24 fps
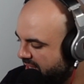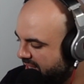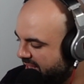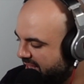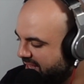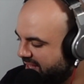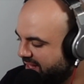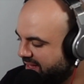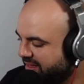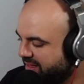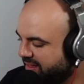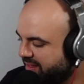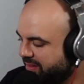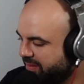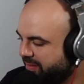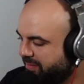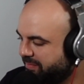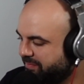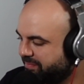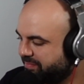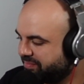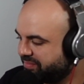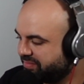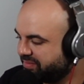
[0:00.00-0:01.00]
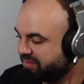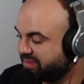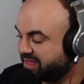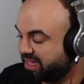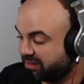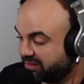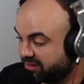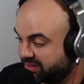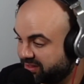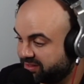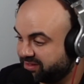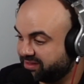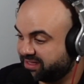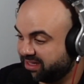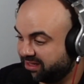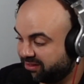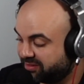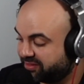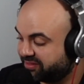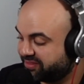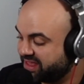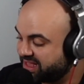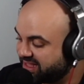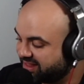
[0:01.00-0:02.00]
And they'll
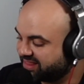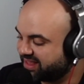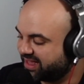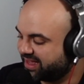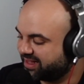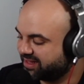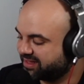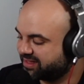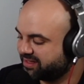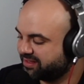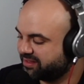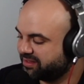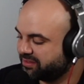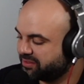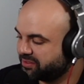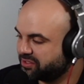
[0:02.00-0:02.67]
think that,